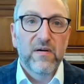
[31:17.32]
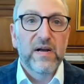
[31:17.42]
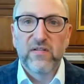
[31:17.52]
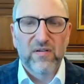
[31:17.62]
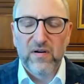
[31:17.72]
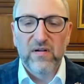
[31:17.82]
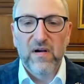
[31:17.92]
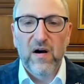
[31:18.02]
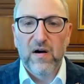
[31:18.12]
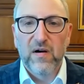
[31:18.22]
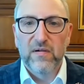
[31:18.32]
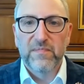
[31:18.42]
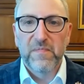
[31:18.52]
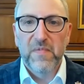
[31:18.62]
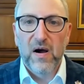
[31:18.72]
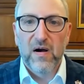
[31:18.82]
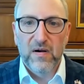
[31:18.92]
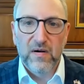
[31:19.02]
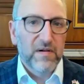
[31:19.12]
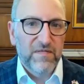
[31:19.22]
are
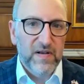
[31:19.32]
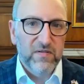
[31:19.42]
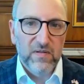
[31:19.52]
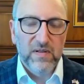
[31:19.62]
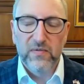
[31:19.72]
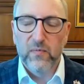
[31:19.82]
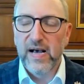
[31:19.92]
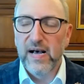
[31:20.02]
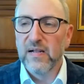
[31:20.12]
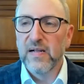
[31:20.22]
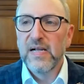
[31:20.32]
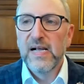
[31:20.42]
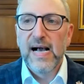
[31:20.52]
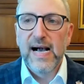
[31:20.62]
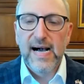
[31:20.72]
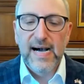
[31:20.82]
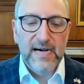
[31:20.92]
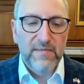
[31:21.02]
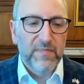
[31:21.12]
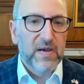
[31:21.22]
official as well.
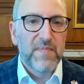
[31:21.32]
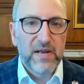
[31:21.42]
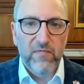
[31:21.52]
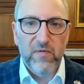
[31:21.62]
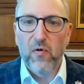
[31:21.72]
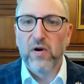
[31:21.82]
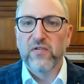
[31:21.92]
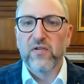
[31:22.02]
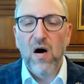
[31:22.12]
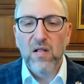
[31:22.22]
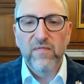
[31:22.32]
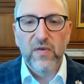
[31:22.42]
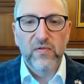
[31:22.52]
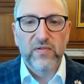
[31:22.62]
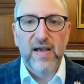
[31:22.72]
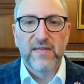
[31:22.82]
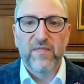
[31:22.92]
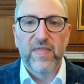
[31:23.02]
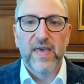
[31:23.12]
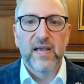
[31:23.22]
Committee reports, all of those kinds of
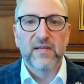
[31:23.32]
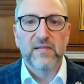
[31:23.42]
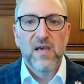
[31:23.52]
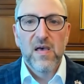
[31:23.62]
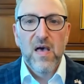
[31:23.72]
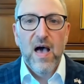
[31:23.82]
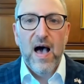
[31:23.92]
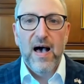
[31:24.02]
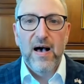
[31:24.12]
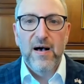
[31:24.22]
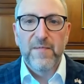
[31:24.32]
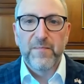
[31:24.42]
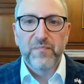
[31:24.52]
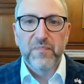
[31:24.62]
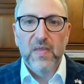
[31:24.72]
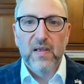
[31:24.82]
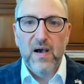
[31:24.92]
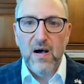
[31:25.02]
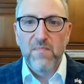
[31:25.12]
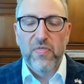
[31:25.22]
things
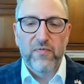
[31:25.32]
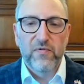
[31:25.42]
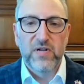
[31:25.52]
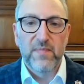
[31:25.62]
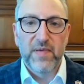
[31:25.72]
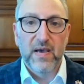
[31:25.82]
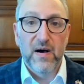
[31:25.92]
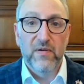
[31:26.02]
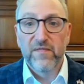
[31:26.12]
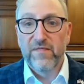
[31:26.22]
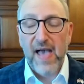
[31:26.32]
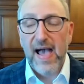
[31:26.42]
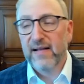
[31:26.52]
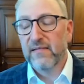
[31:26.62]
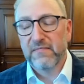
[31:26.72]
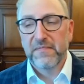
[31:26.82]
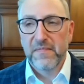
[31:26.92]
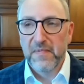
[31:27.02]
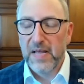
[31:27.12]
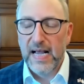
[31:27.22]
come through GPO. In fact,
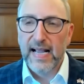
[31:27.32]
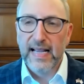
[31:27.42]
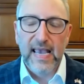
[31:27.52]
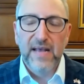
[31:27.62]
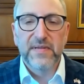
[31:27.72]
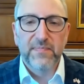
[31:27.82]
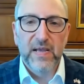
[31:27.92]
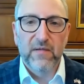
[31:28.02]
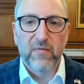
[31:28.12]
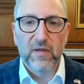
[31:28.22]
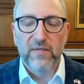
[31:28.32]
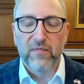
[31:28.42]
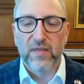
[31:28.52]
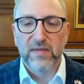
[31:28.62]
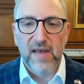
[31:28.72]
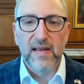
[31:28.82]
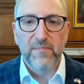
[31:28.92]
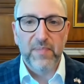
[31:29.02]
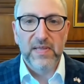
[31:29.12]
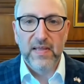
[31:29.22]
can't speak really for the Senate,
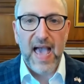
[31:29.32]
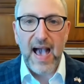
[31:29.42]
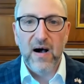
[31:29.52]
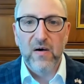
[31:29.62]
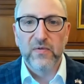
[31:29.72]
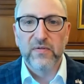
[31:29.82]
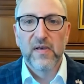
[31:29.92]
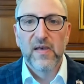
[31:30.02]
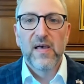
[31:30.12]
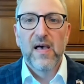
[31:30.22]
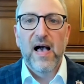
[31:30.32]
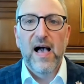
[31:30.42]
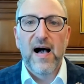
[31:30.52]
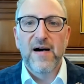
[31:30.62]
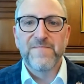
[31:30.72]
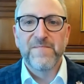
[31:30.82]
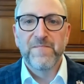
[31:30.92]
but in the House, there